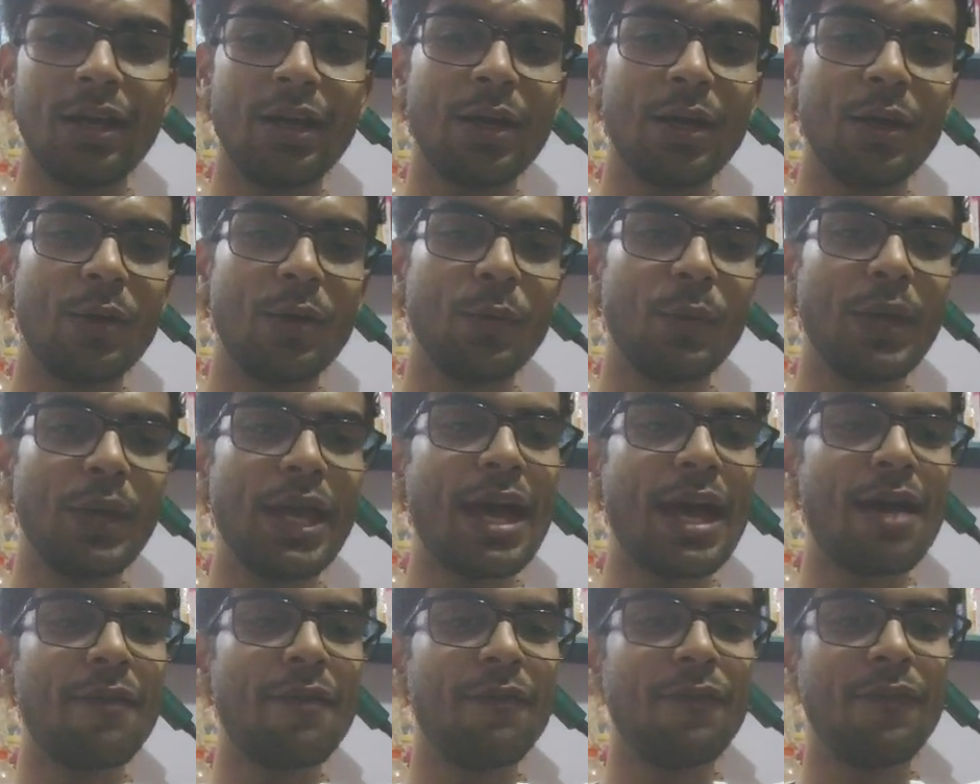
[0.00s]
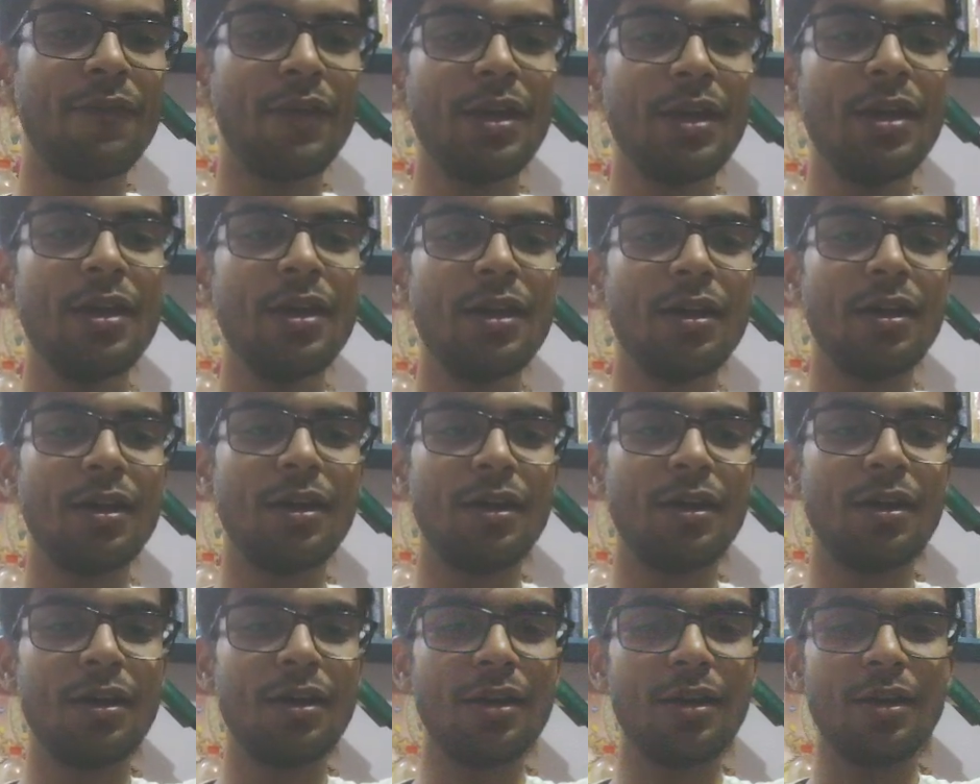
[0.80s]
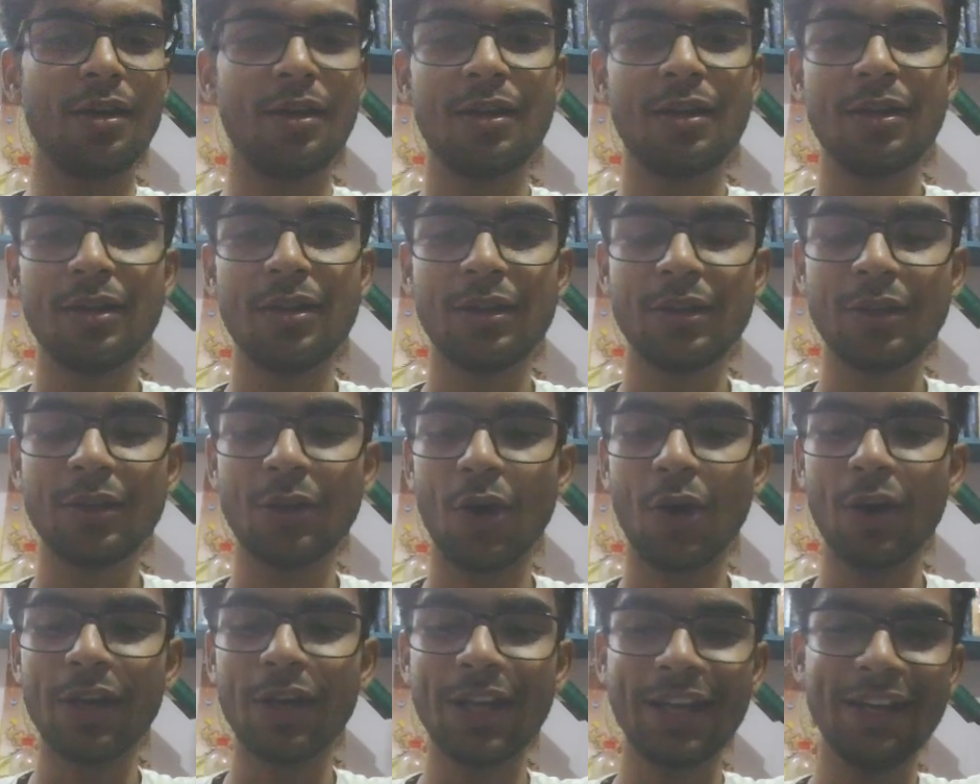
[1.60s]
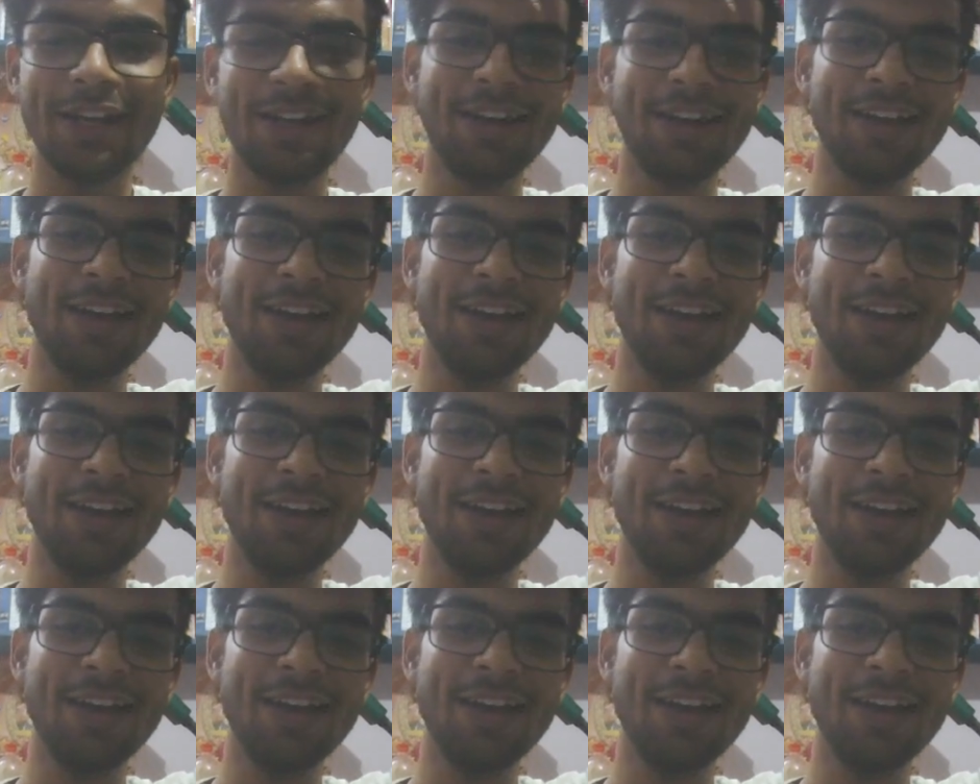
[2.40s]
We have uh, gotten